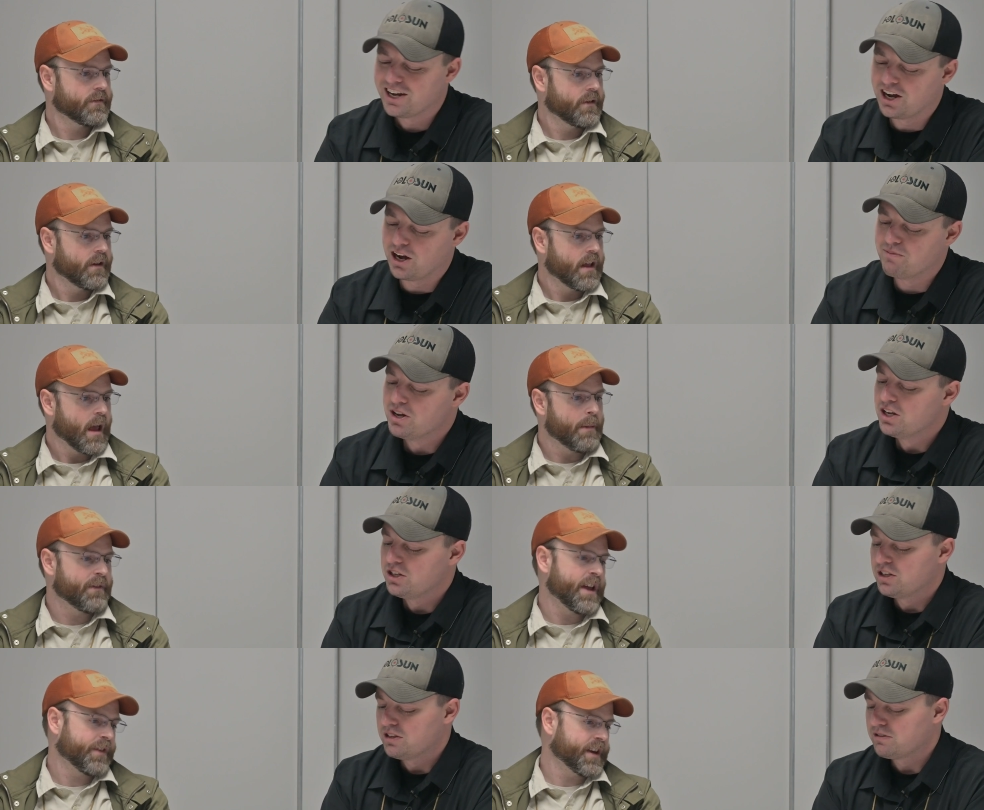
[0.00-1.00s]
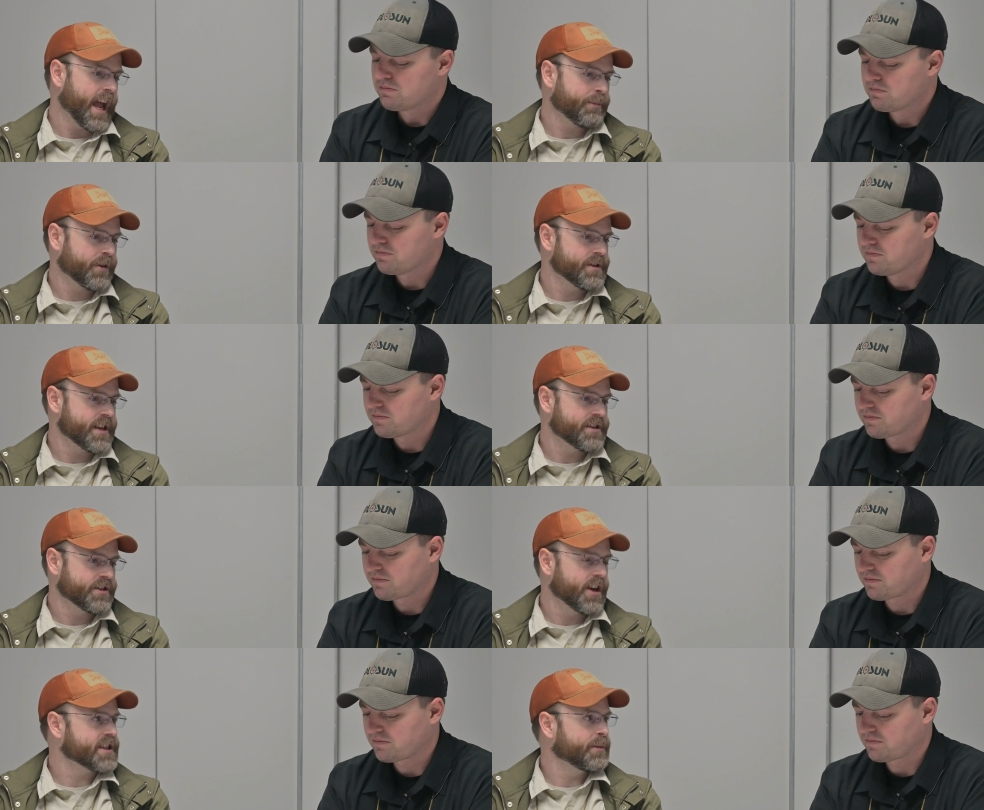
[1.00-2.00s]
Speaker 1: Um, I mean, if, if the diopter is,
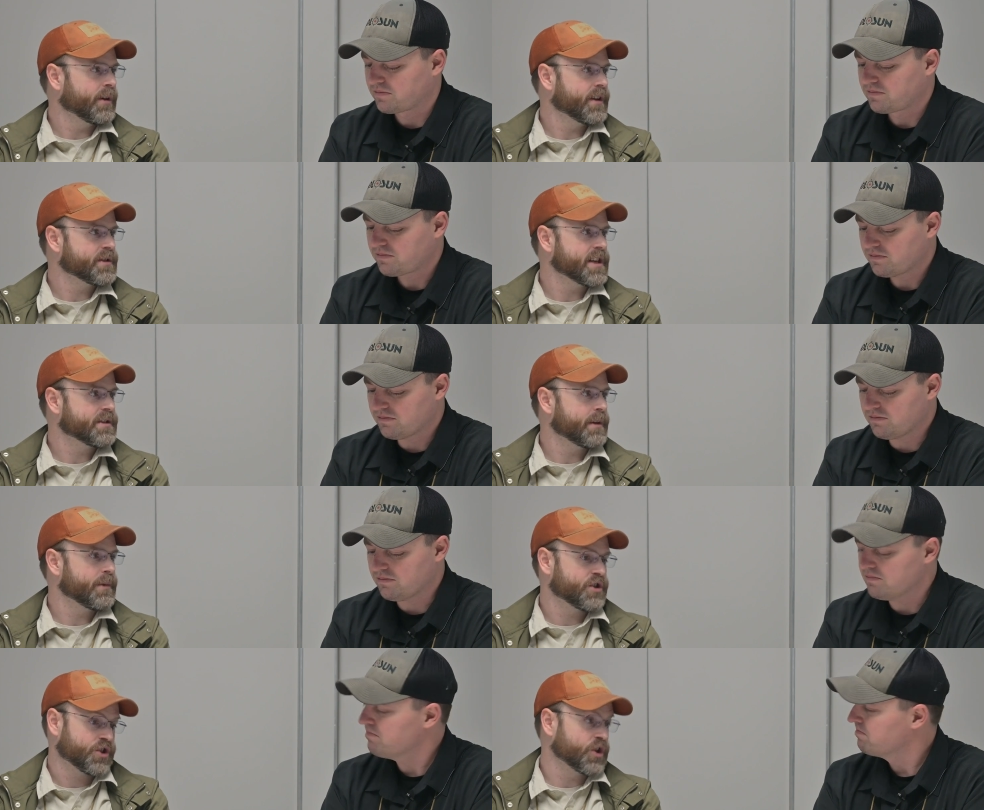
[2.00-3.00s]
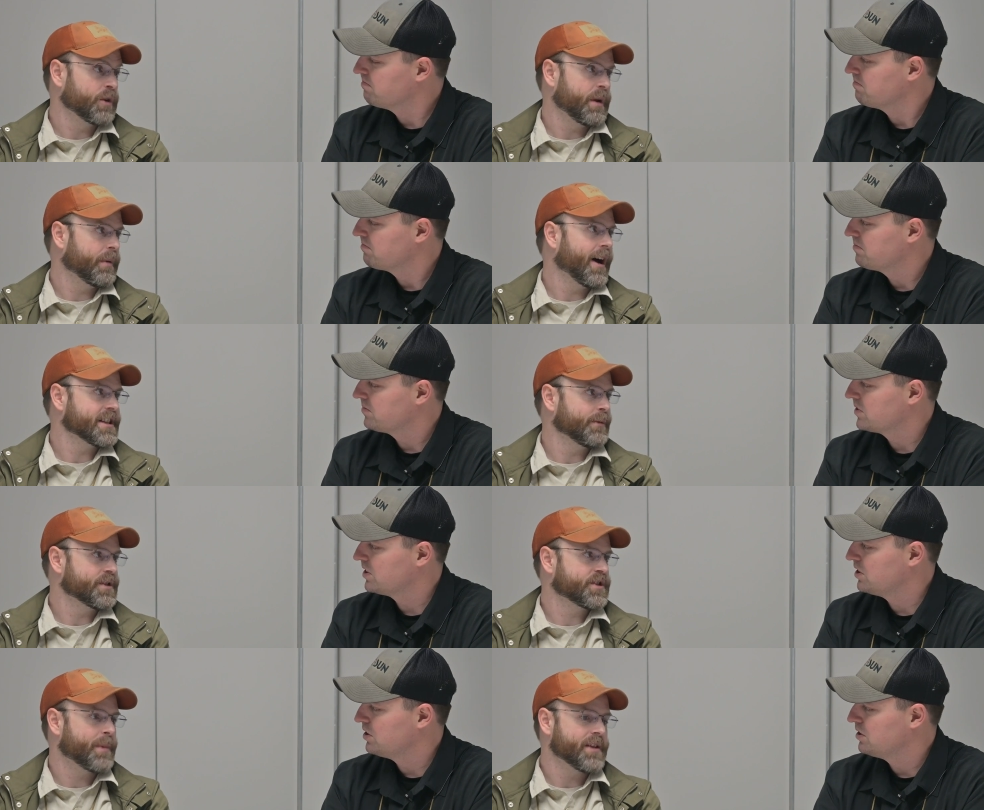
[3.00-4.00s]
is adjustable, it's, it's, it should be
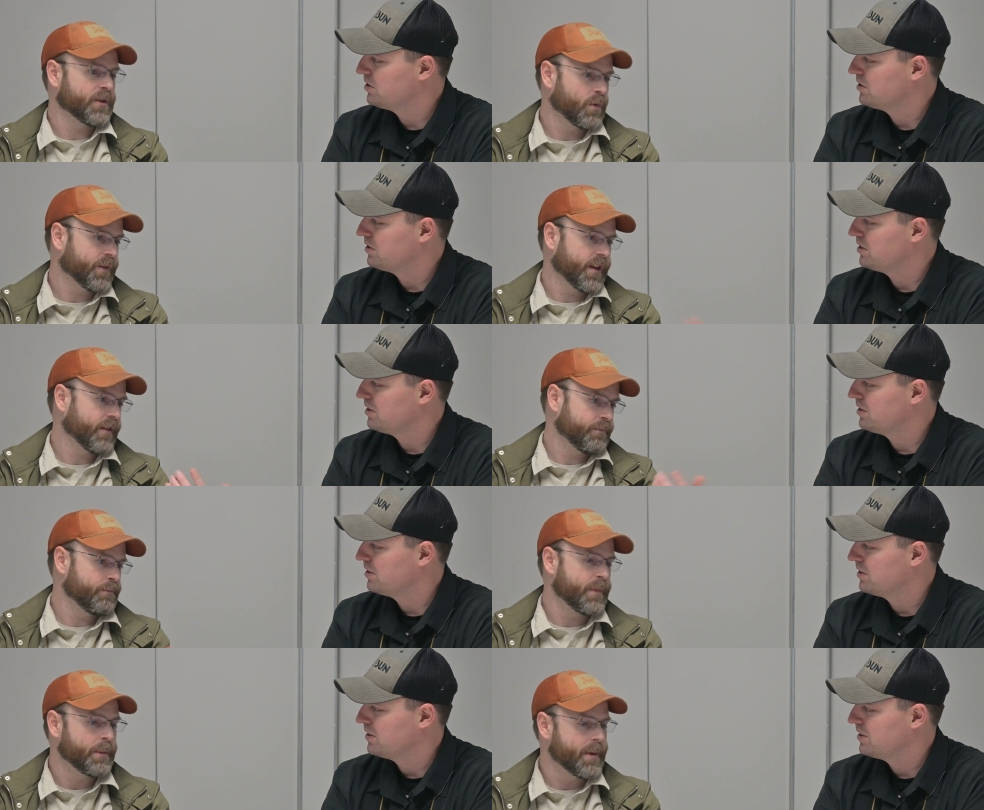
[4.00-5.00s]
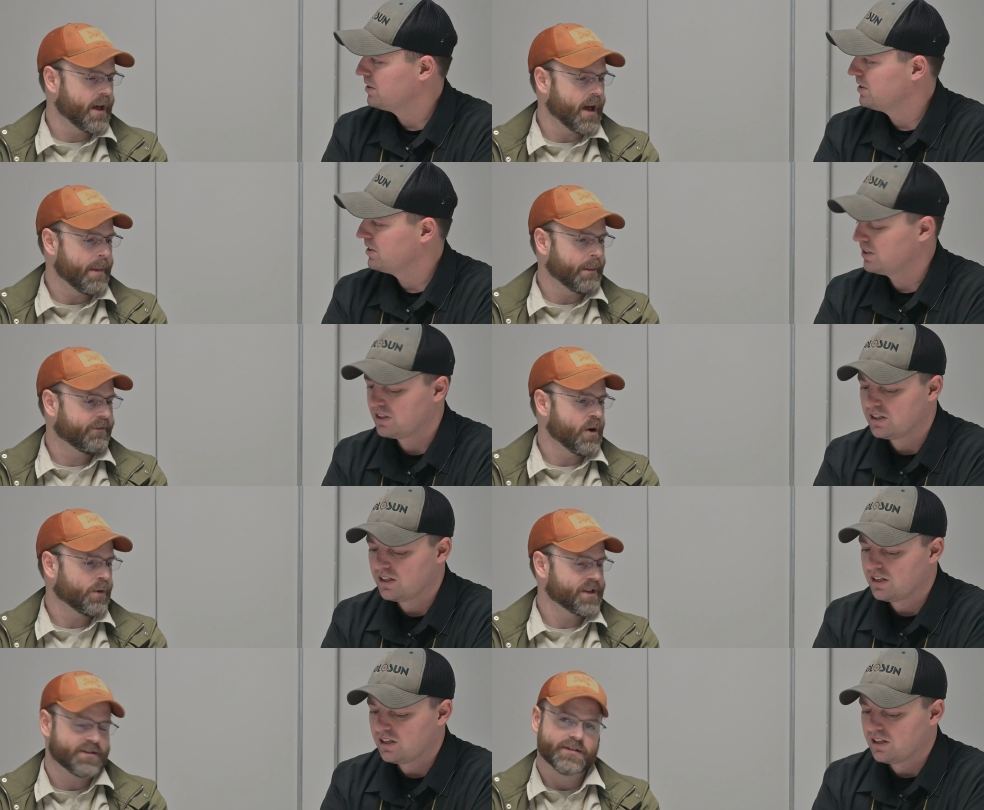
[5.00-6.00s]
possible. It just depends on what the minim, uh, minimum
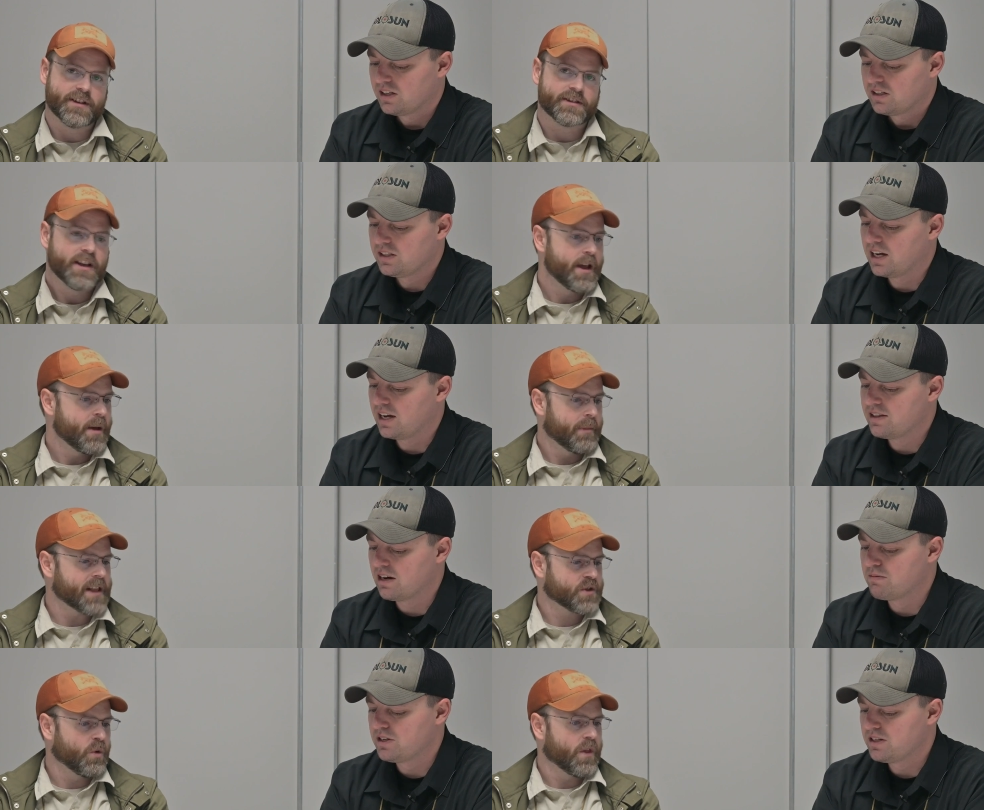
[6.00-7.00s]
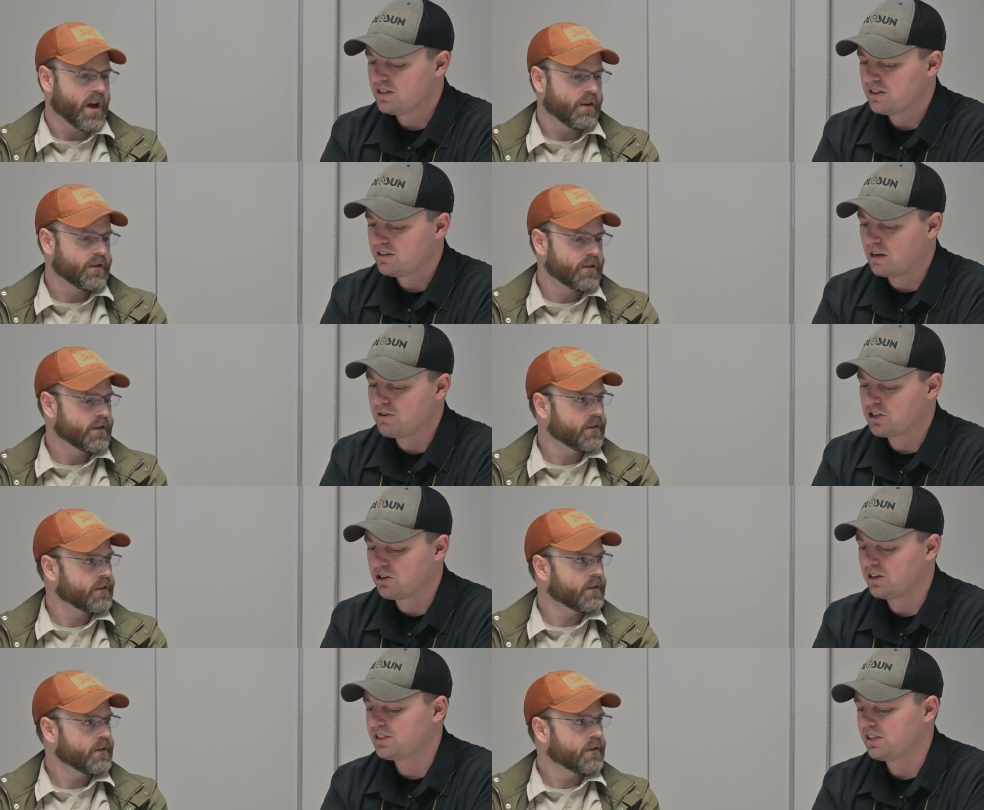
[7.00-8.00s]
focal distance is. Yeah, that's cool though. That'd be the
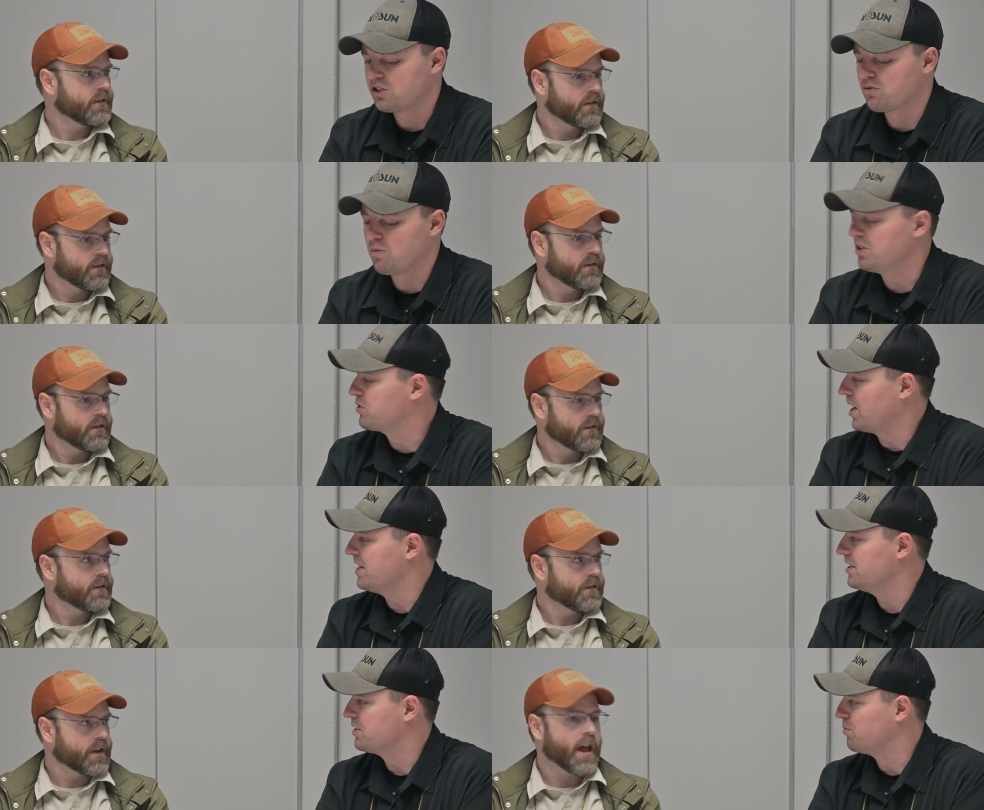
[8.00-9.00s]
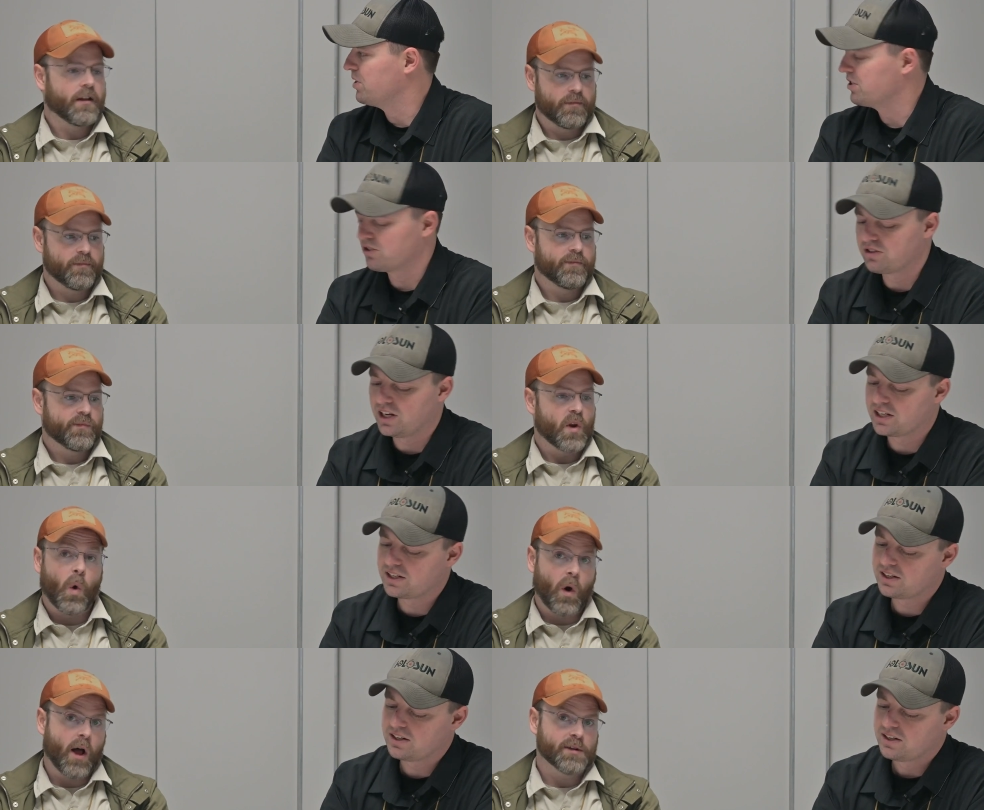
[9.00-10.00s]
curious thing to when we try this yeah. is what does it look like.
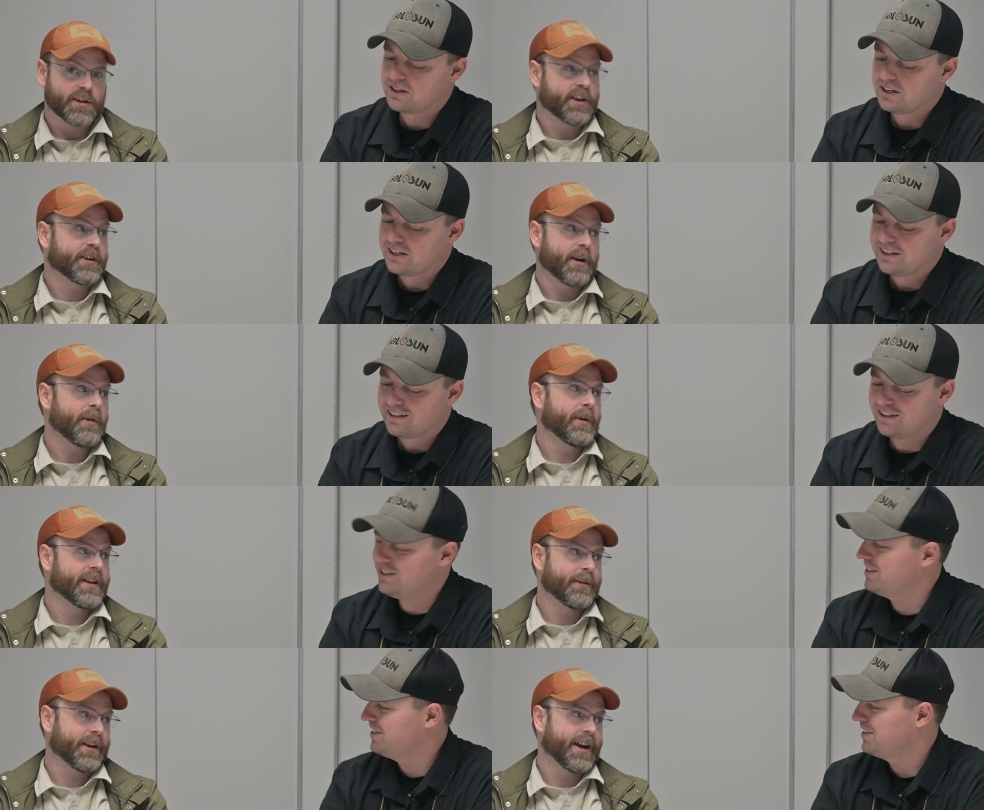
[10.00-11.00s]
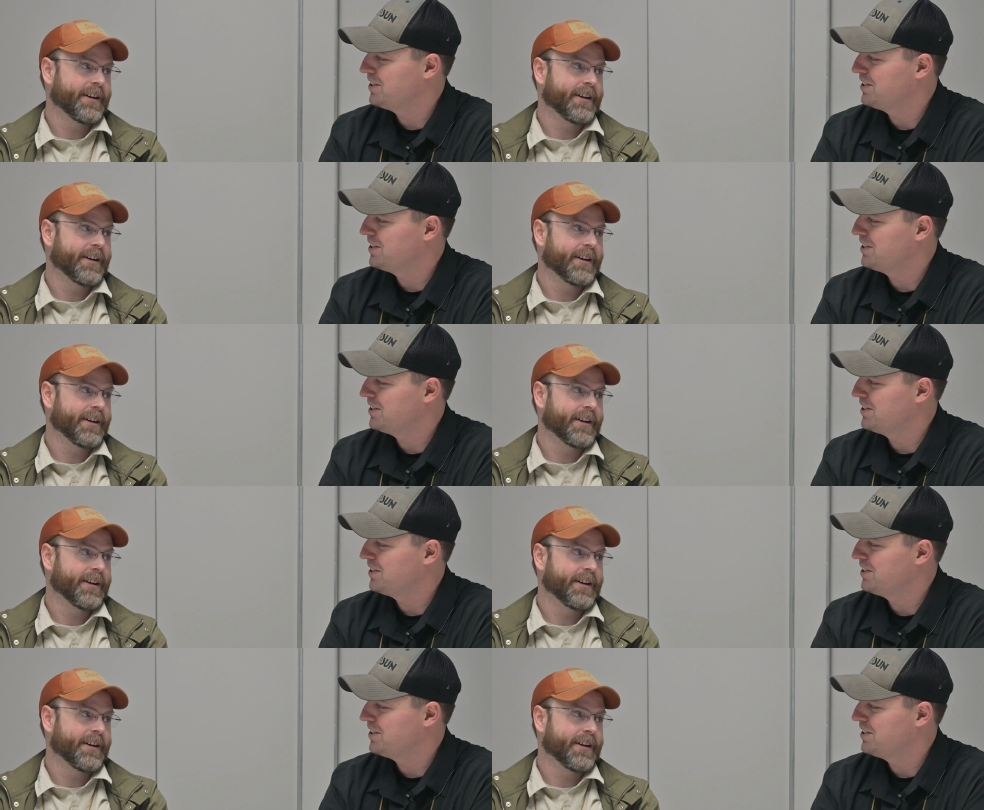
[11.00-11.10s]
Or how someone could create one. There we go.